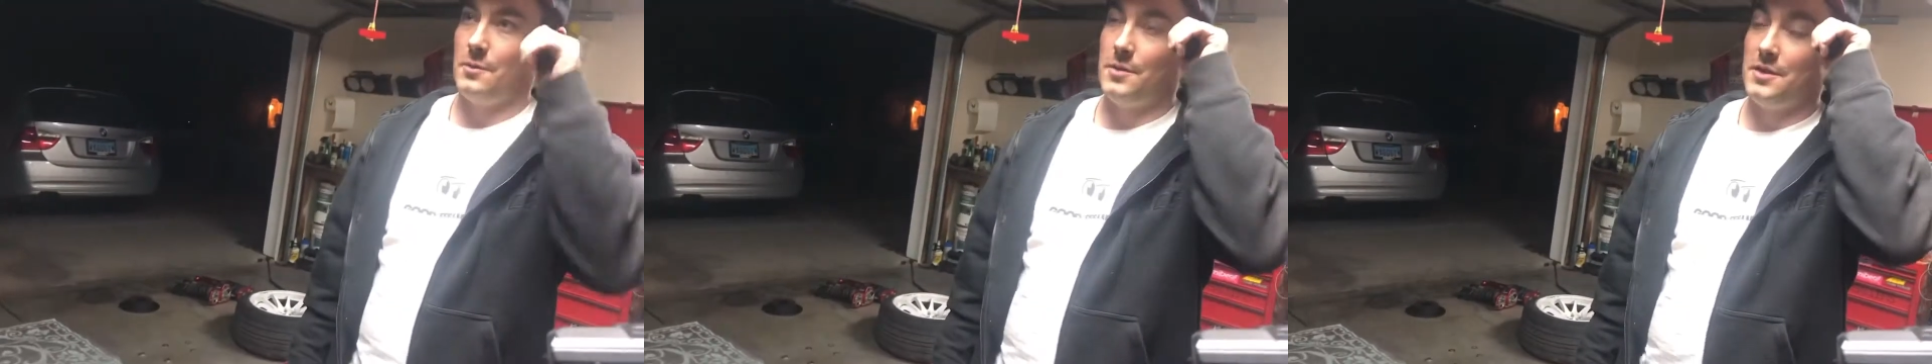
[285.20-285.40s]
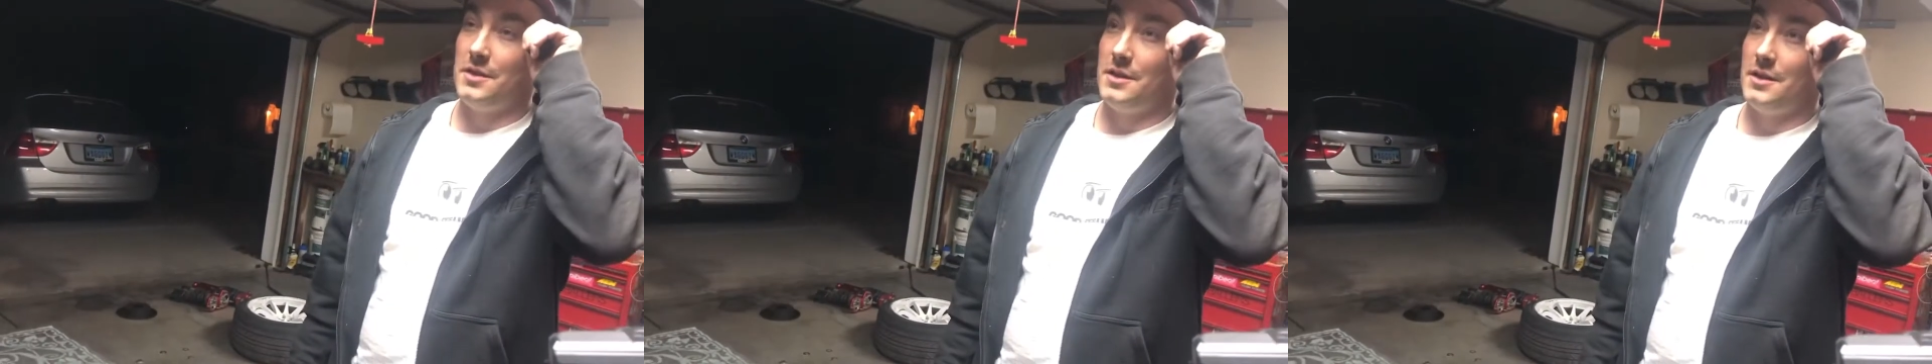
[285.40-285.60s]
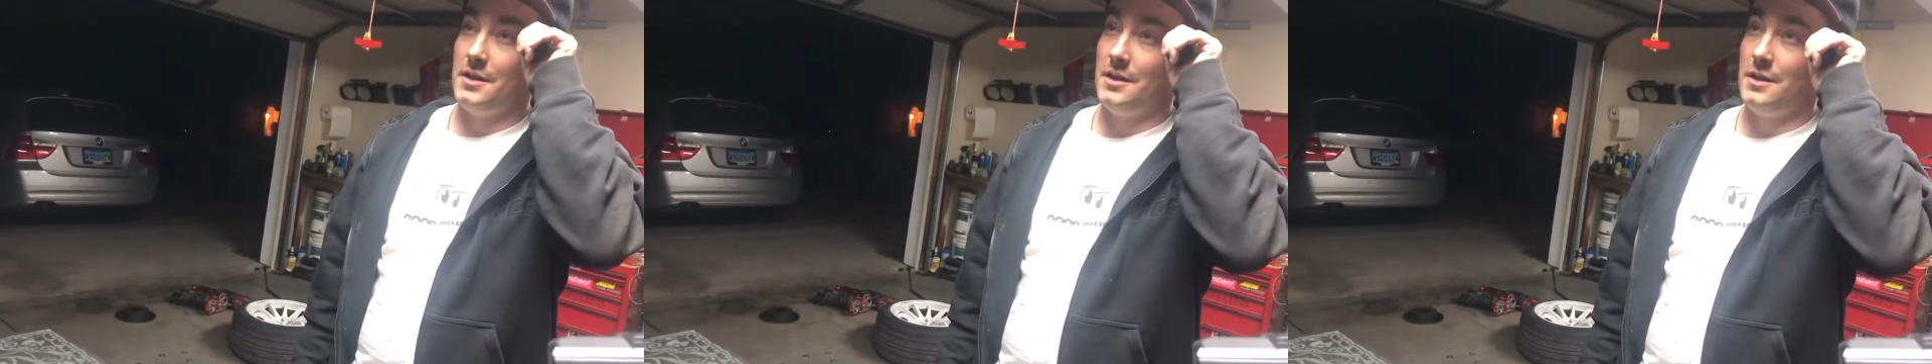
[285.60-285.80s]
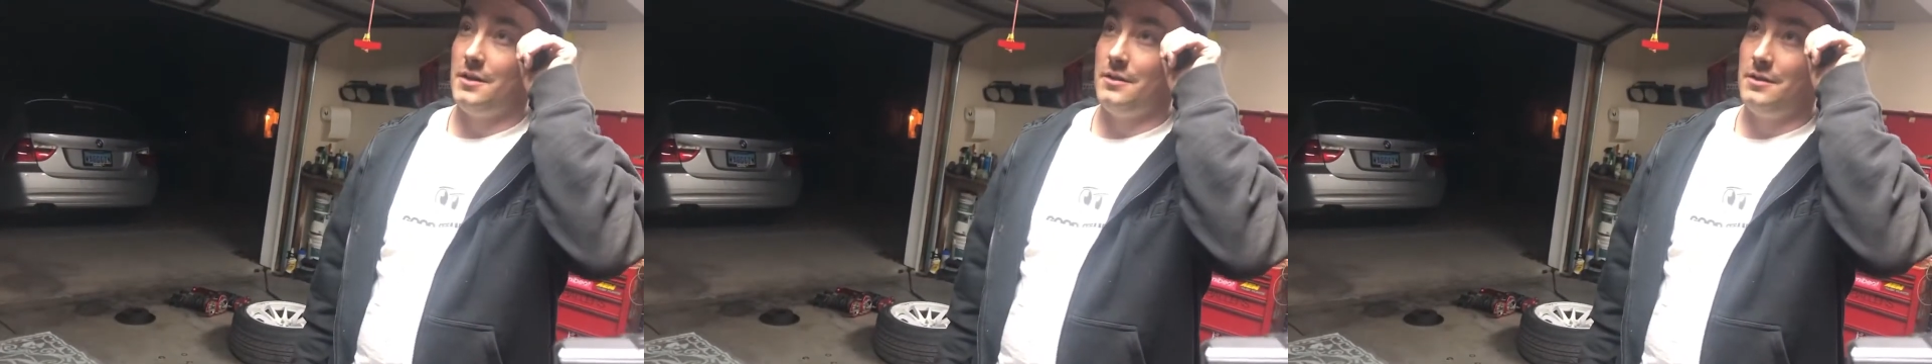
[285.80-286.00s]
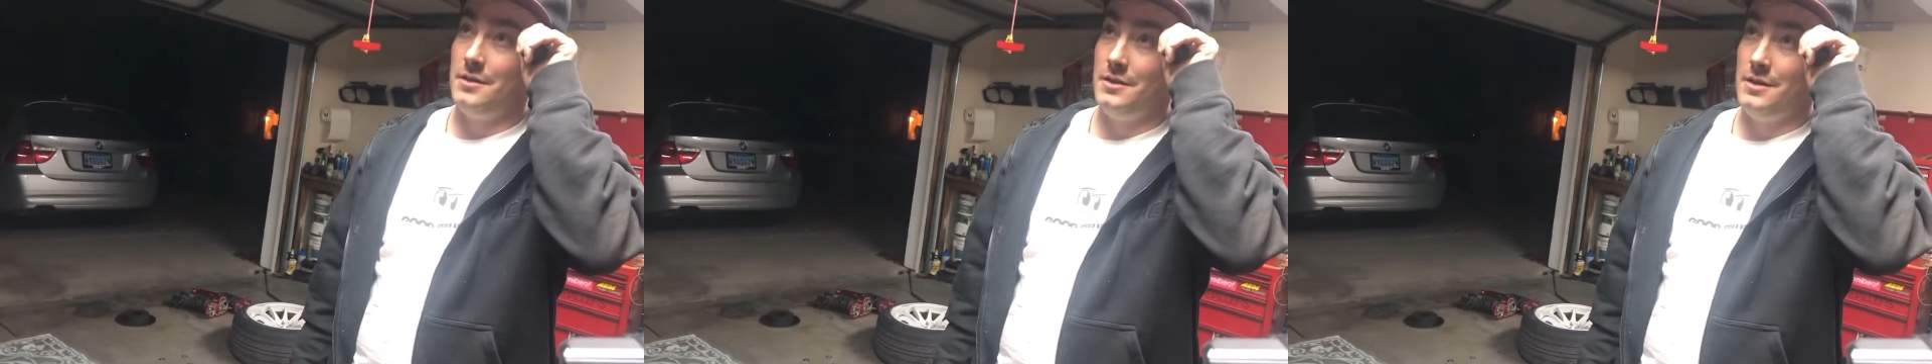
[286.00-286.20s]
with the uh,
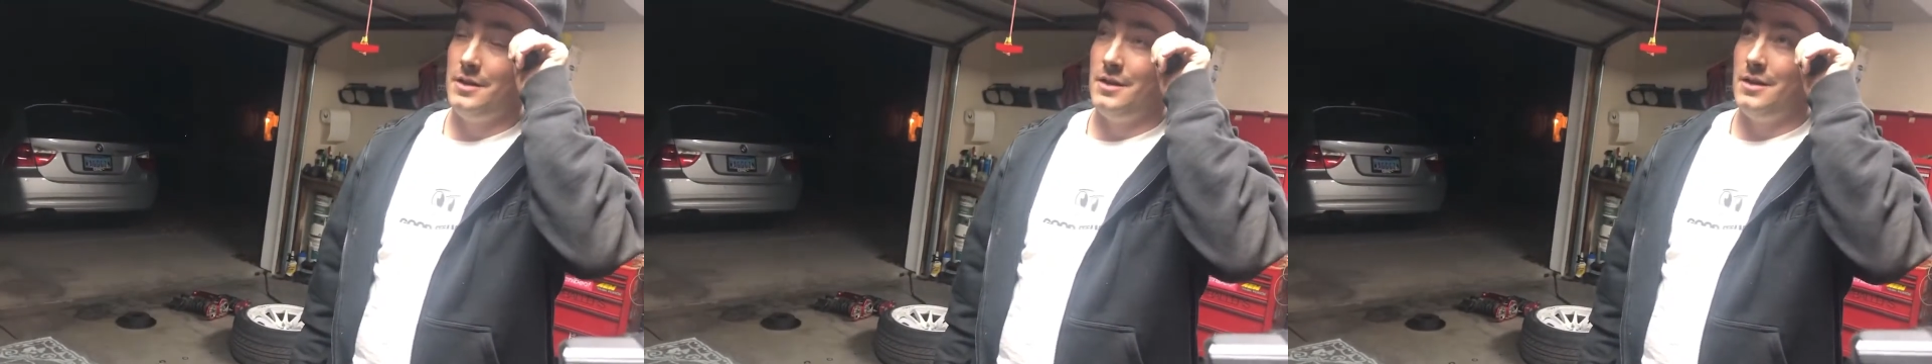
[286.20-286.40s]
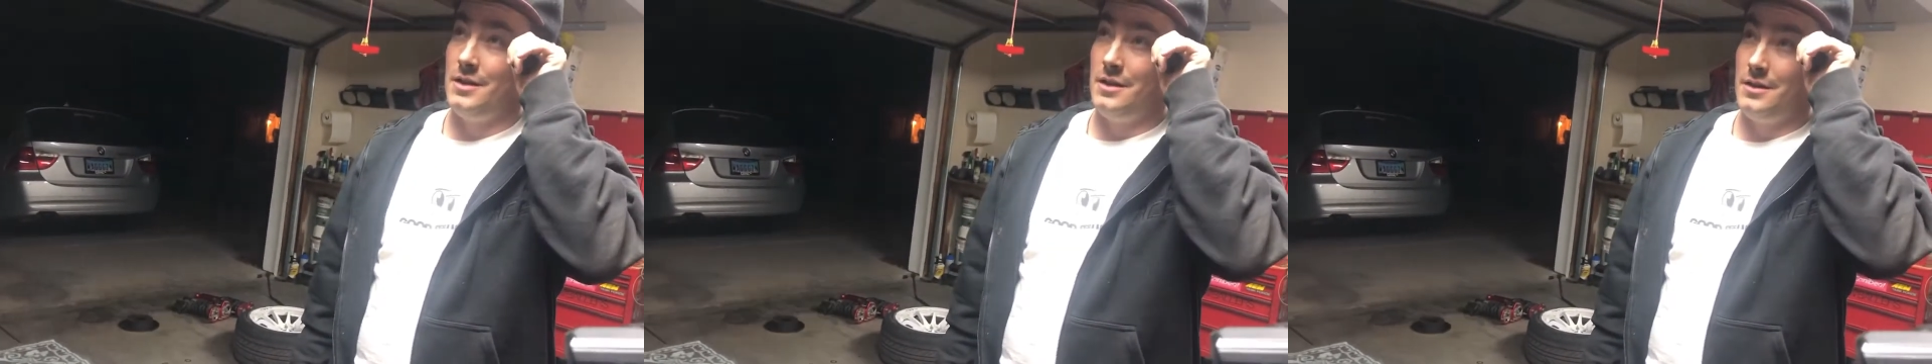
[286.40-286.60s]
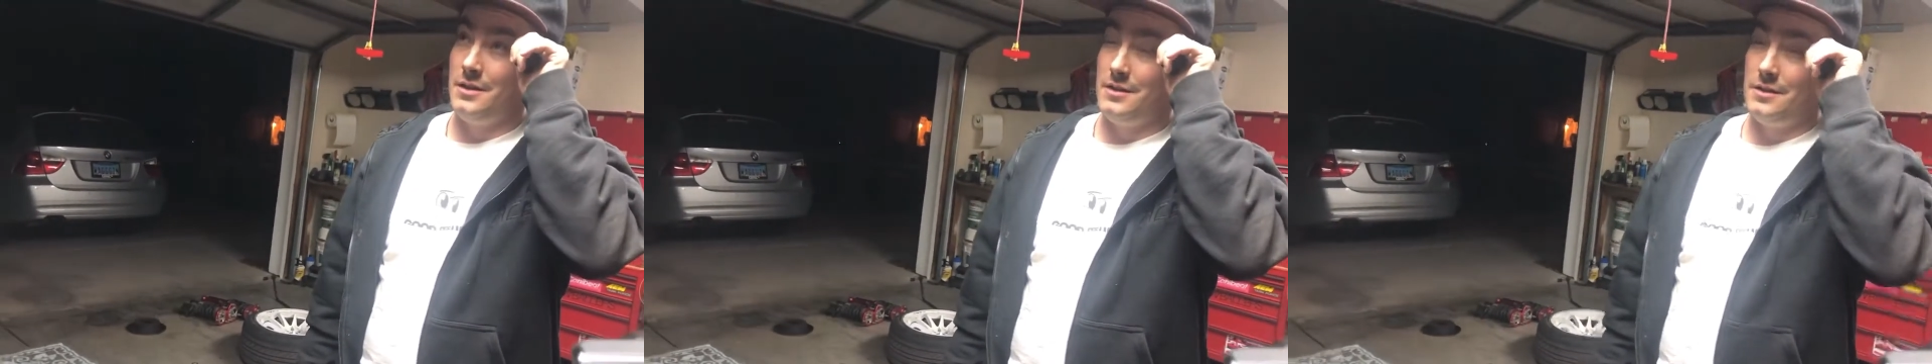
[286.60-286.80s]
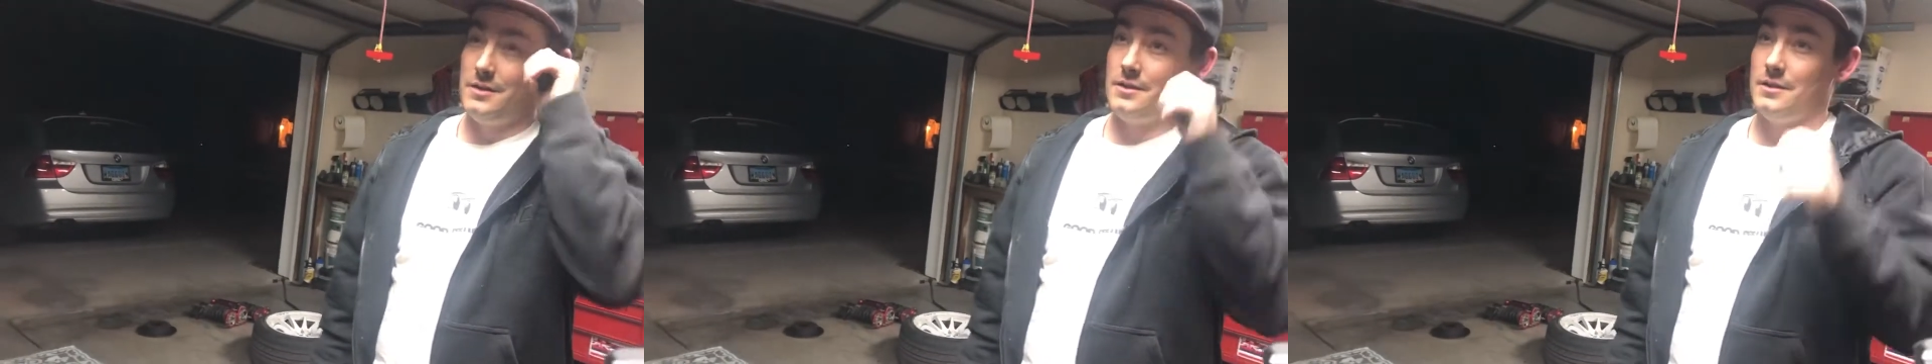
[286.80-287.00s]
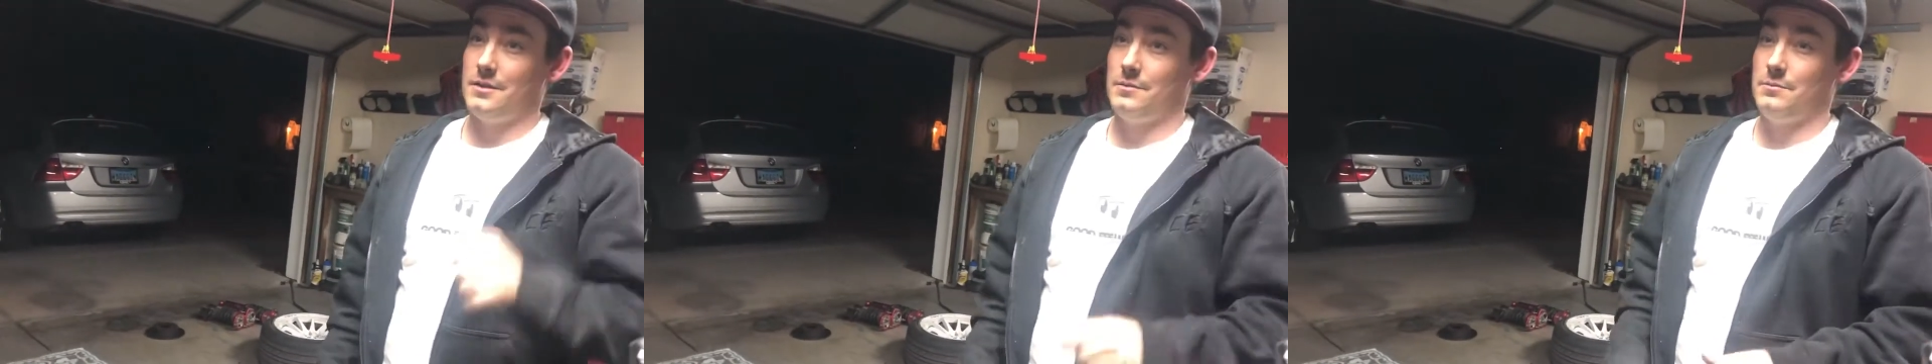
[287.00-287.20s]

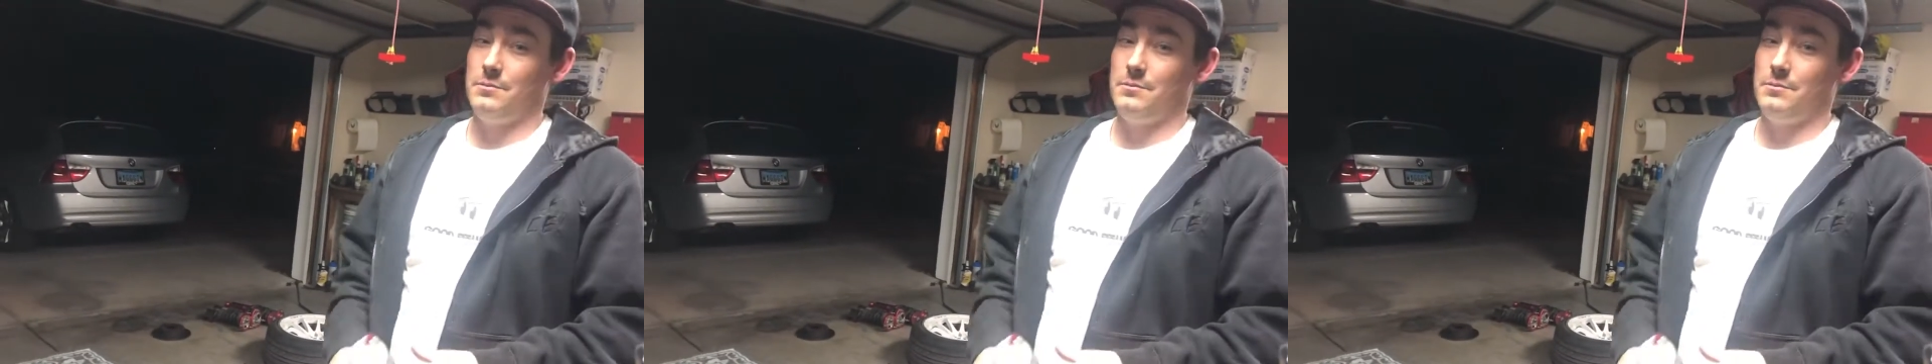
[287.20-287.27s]
the